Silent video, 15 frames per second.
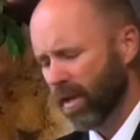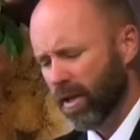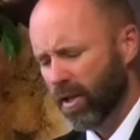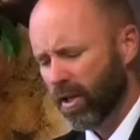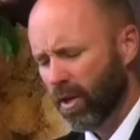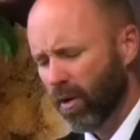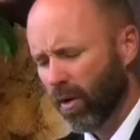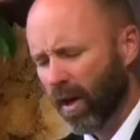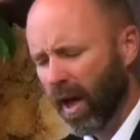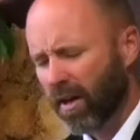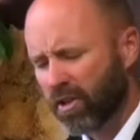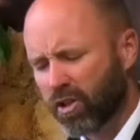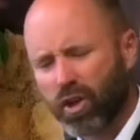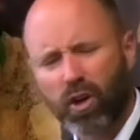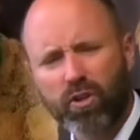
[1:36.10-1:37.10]
You get a lot
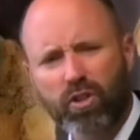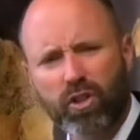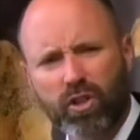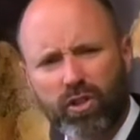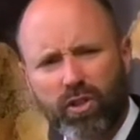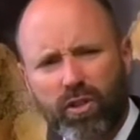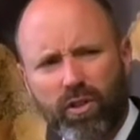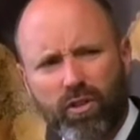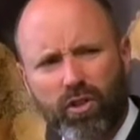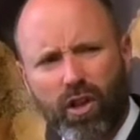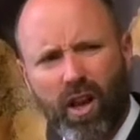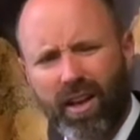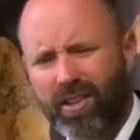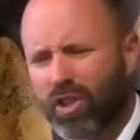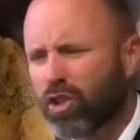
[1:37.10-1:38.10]
of churches, and there's a
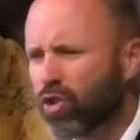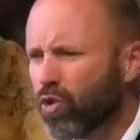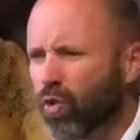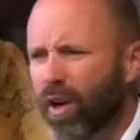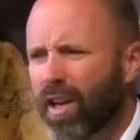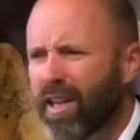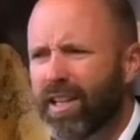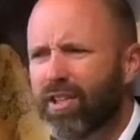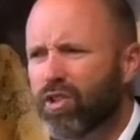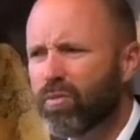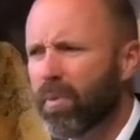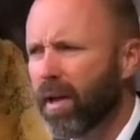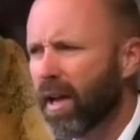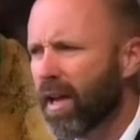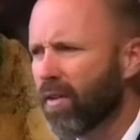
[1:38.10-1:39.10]
lot of strange
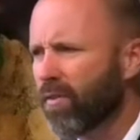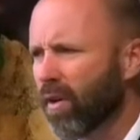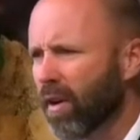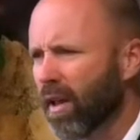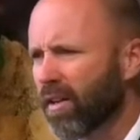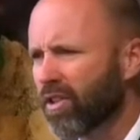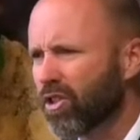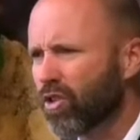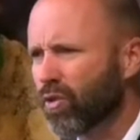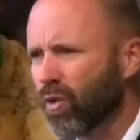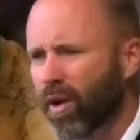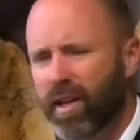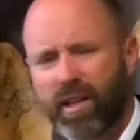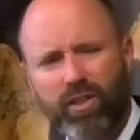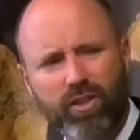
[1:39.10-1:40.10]
behavior, a lot of
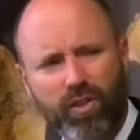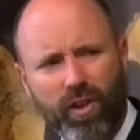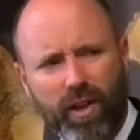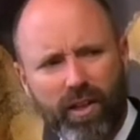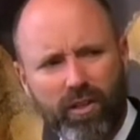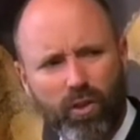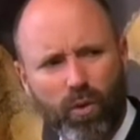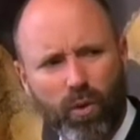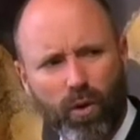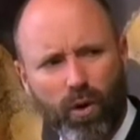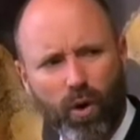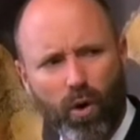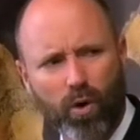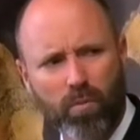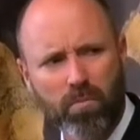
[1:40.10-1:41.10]
strange things going
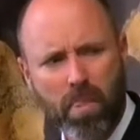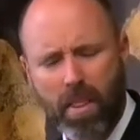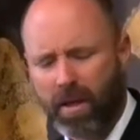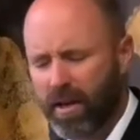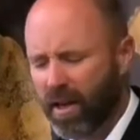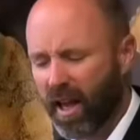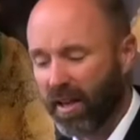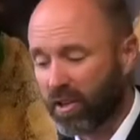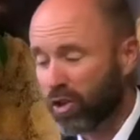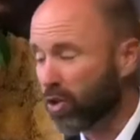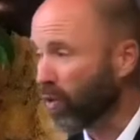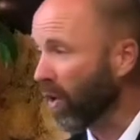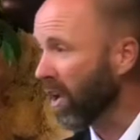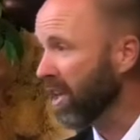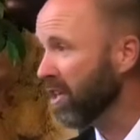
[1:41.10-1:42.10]
on, a lot of
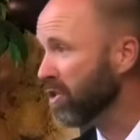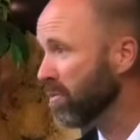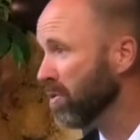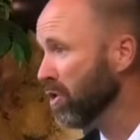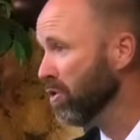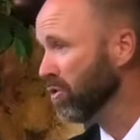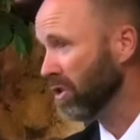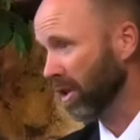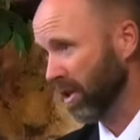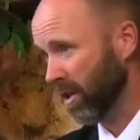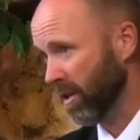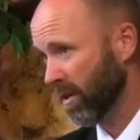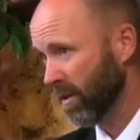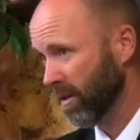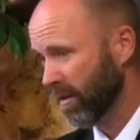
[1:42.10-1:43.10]
strange music,
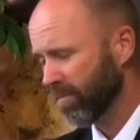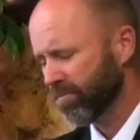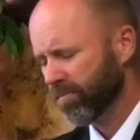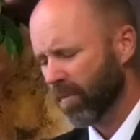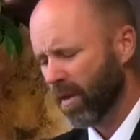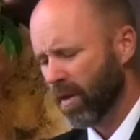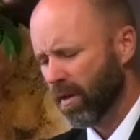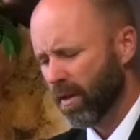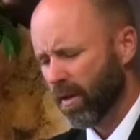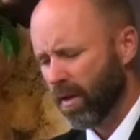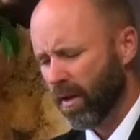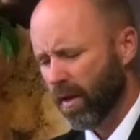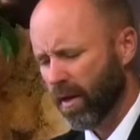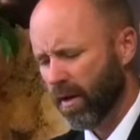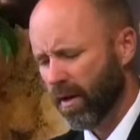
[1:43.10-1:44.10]

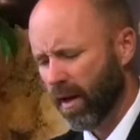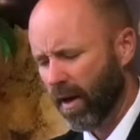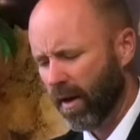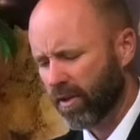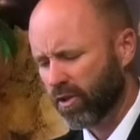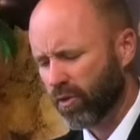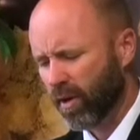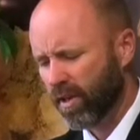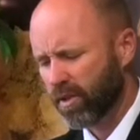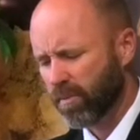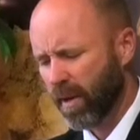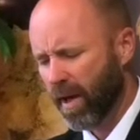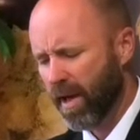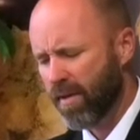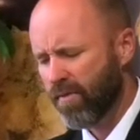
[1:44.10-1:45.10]
and a lot of strange
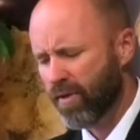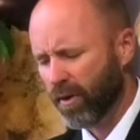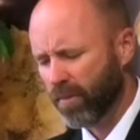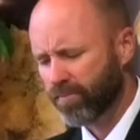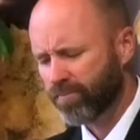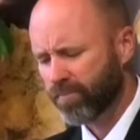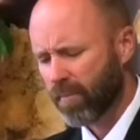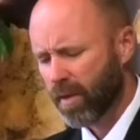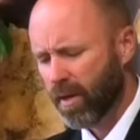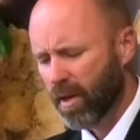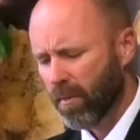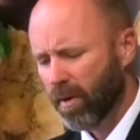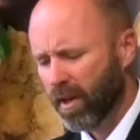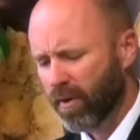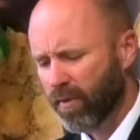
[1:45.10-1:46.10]
behavior.
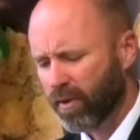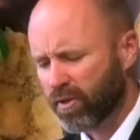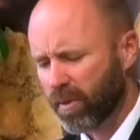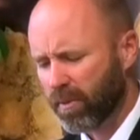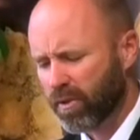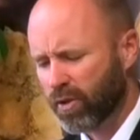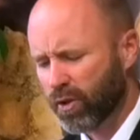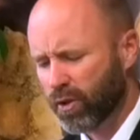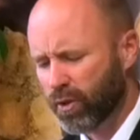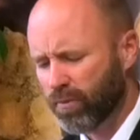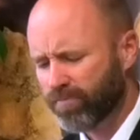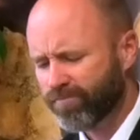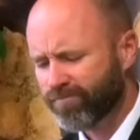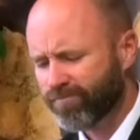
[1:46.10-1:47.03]
But look at verse number two.